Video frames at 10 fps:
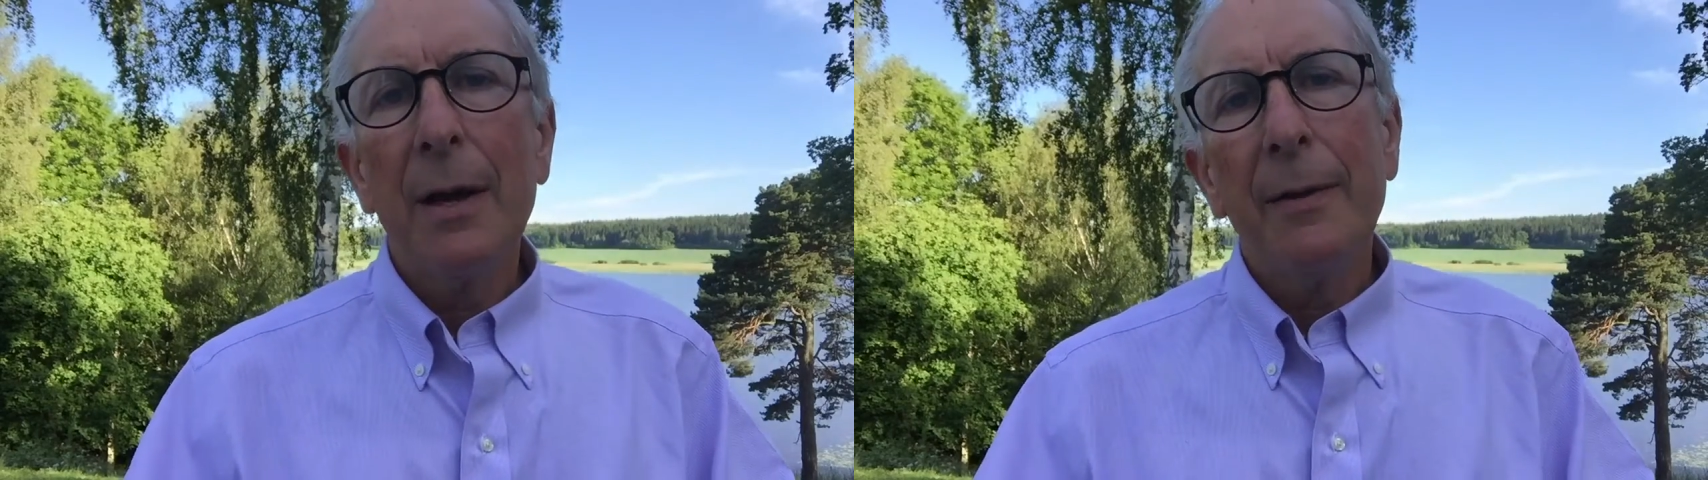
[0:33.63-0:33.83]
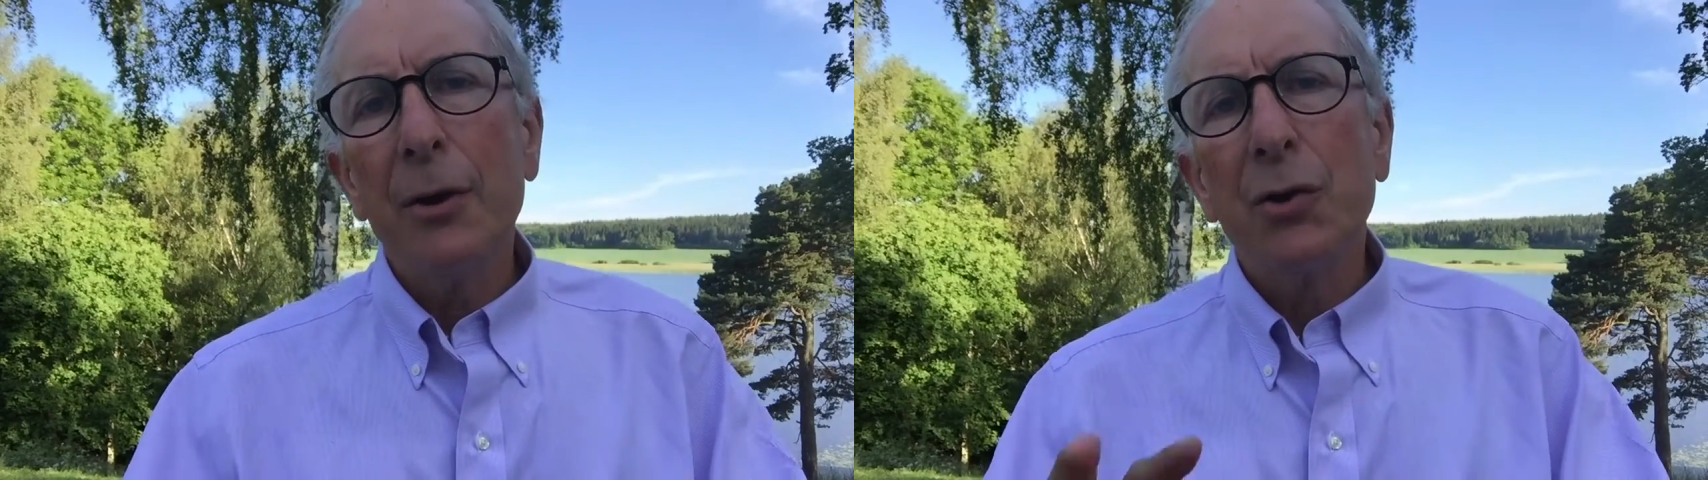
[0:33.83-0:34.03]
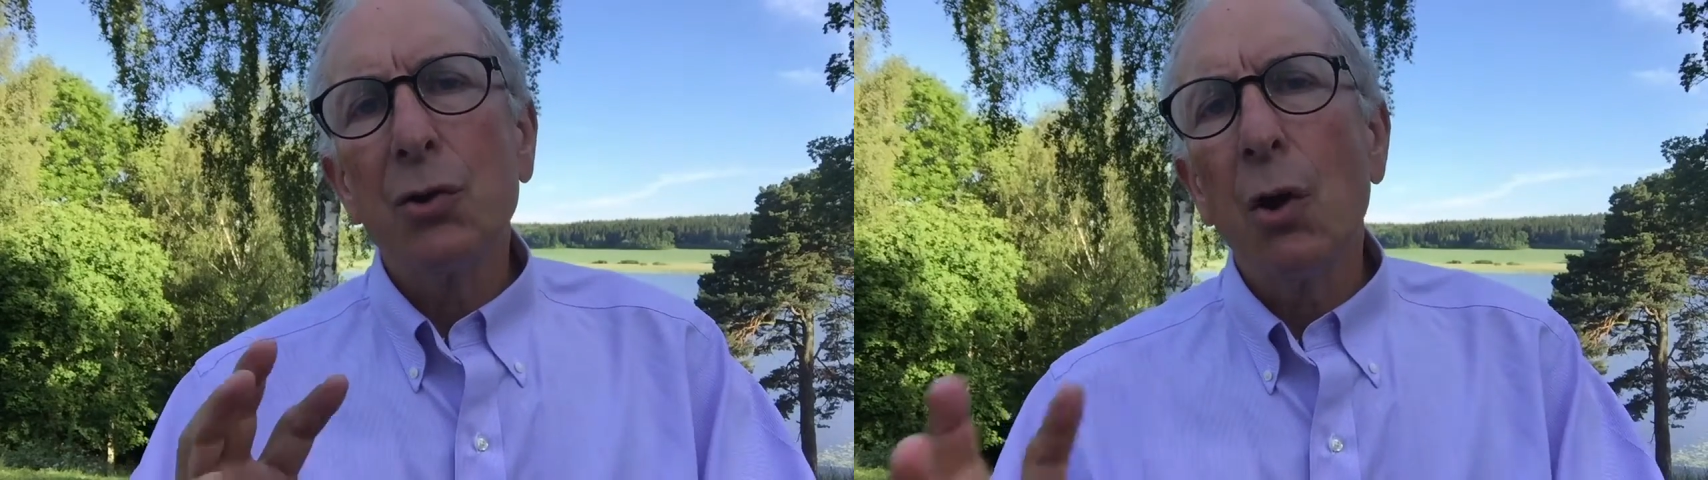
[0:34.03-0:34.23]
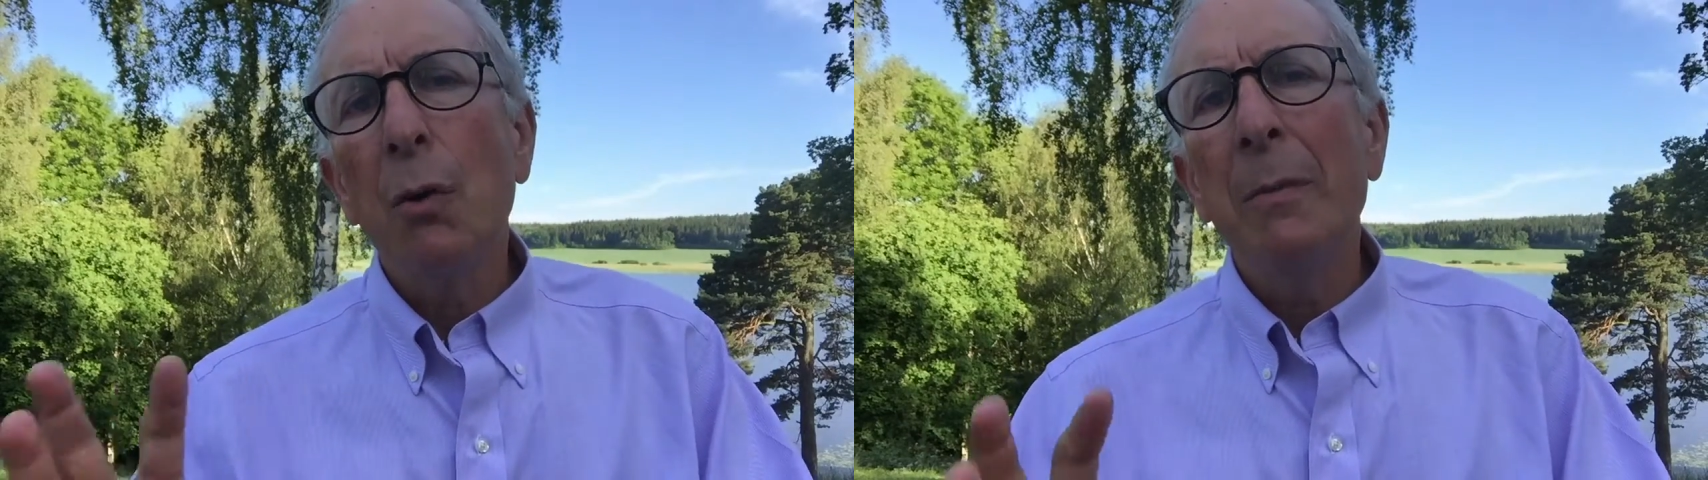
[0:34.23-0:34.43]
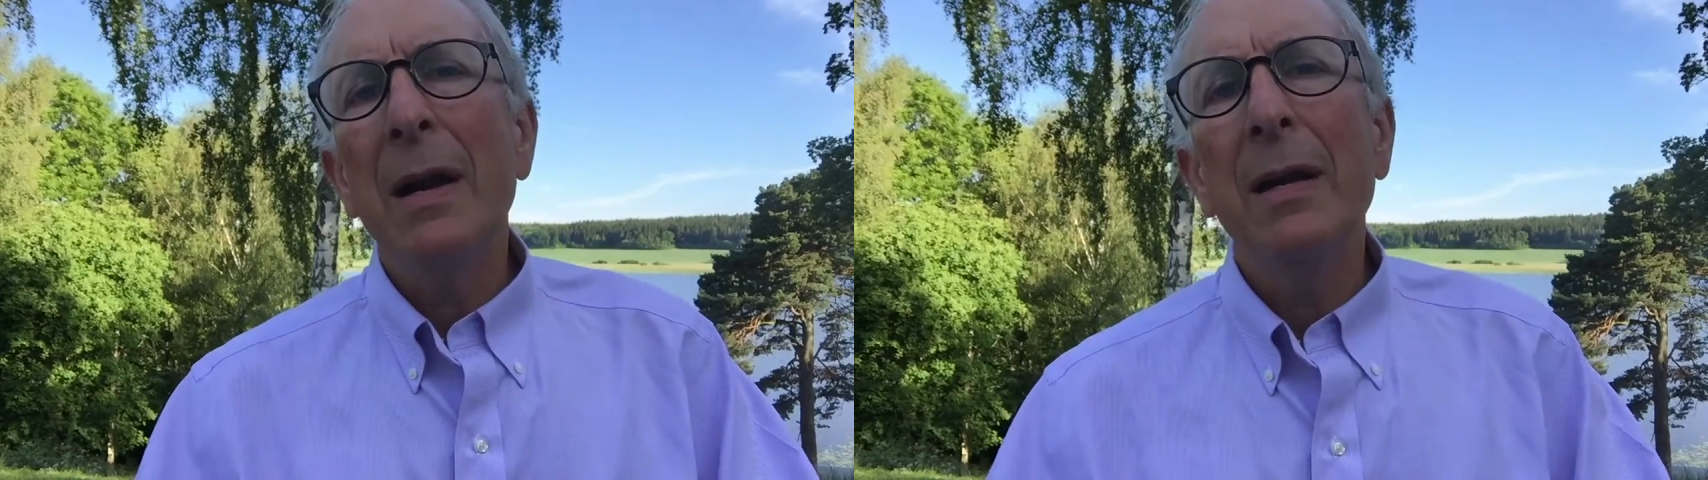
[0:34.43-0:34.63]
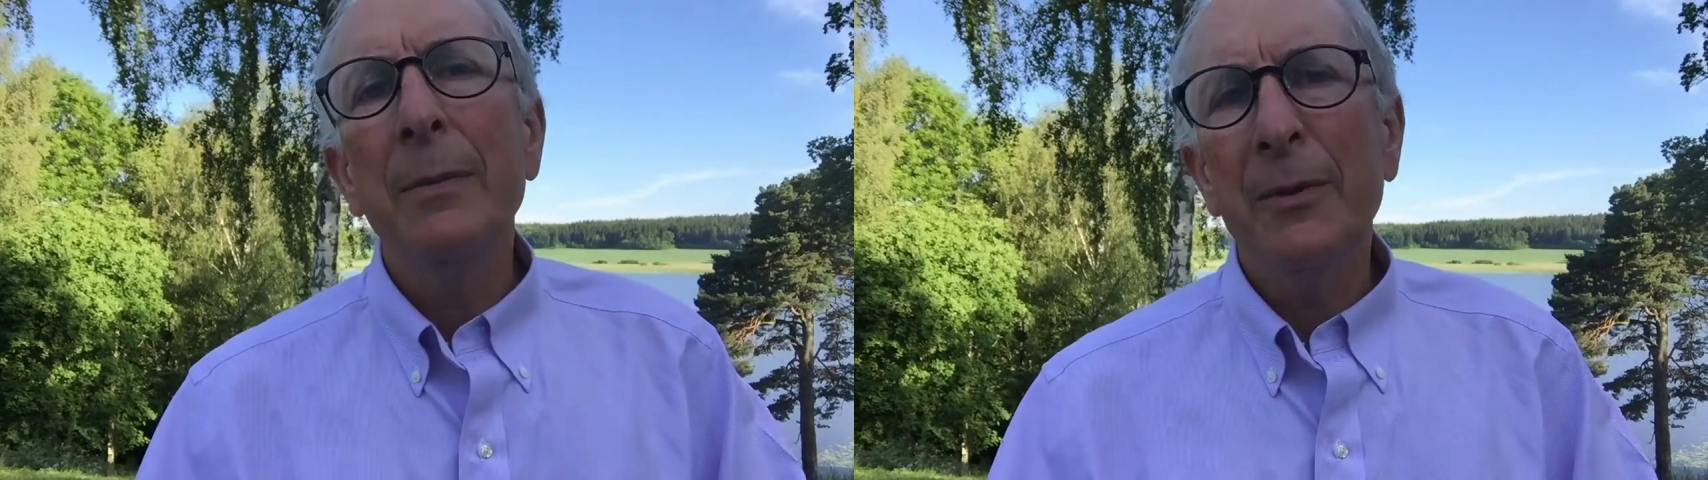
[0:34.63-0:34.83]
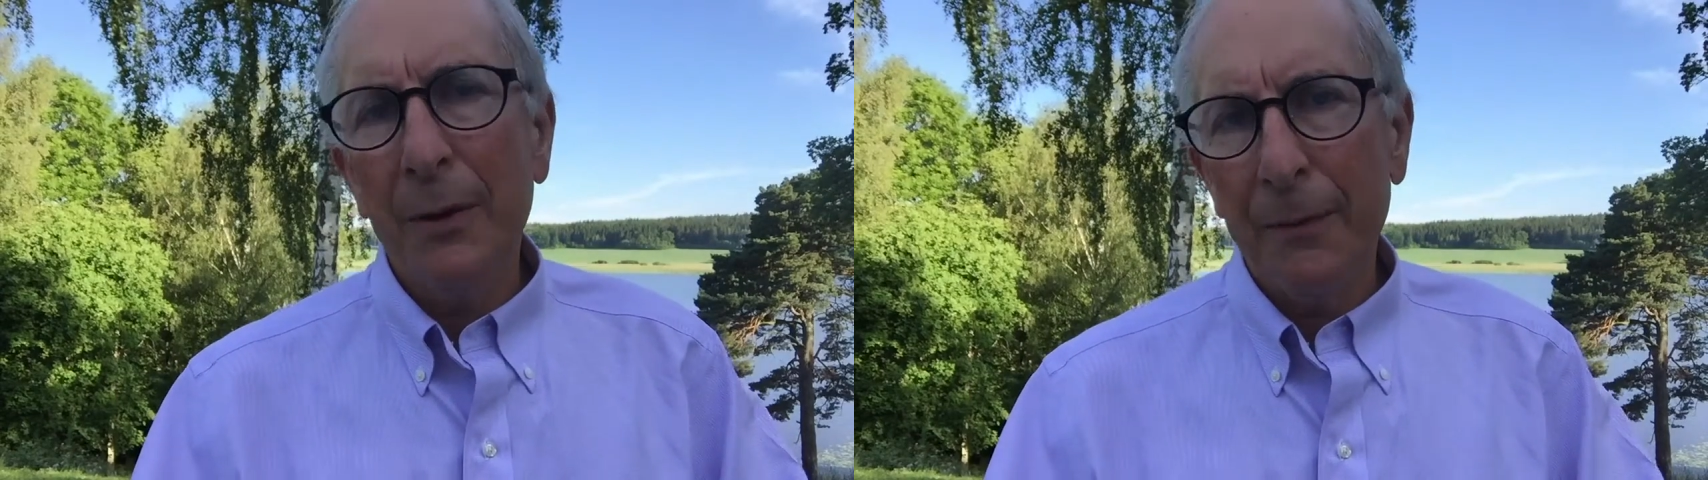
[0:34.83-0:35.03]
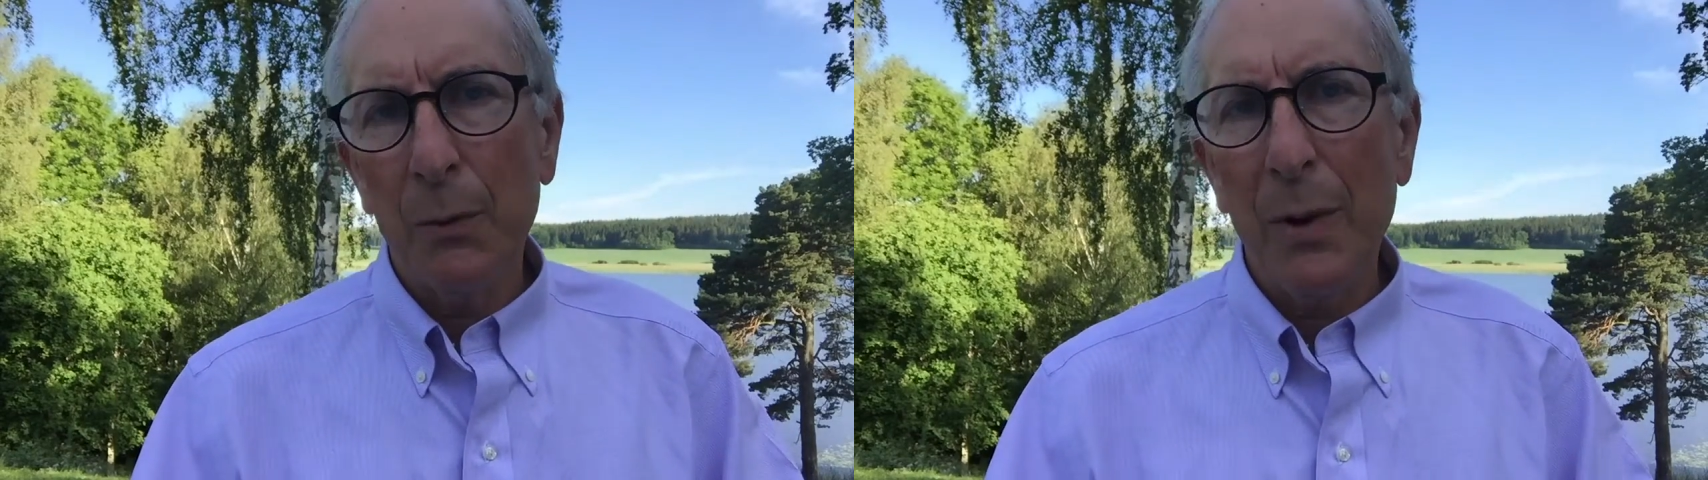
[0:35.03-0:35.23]
There's so many
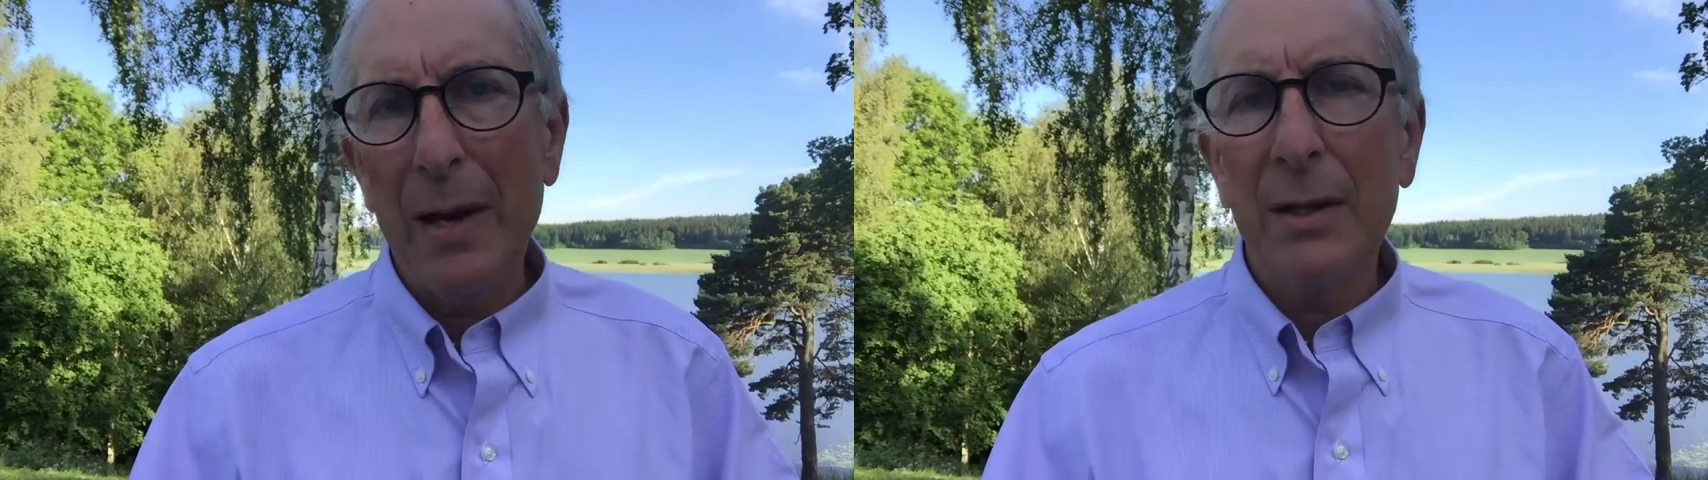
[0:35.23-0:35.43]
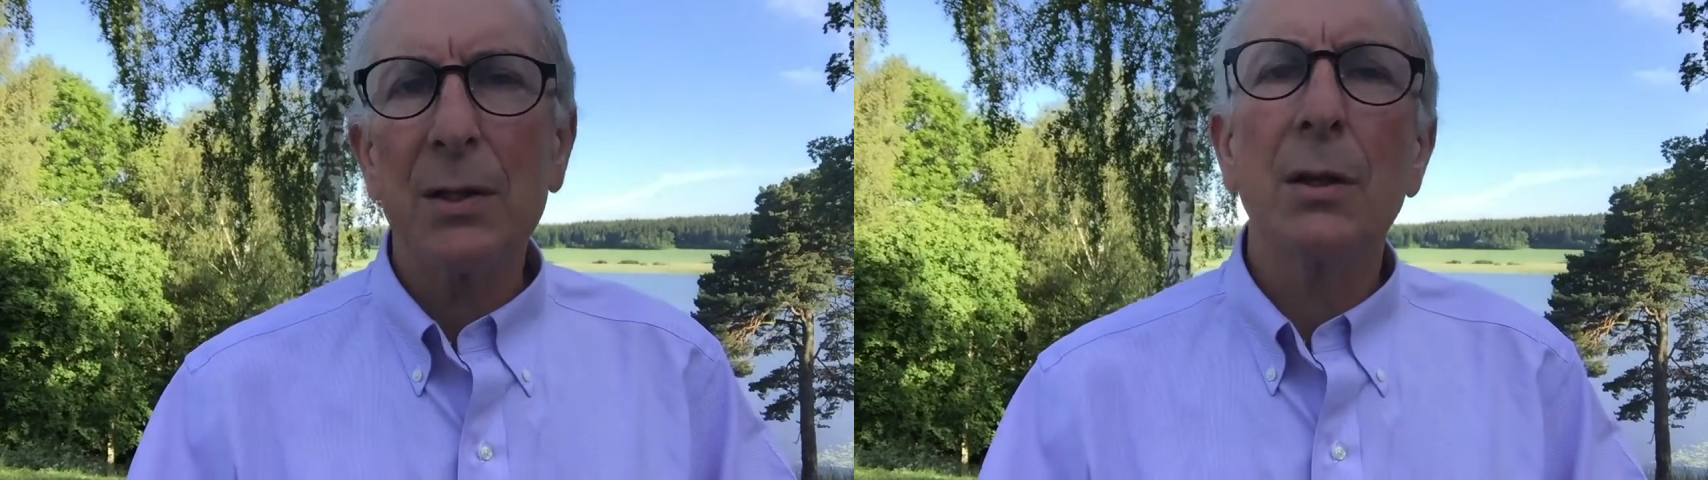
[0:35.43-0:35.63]
different ways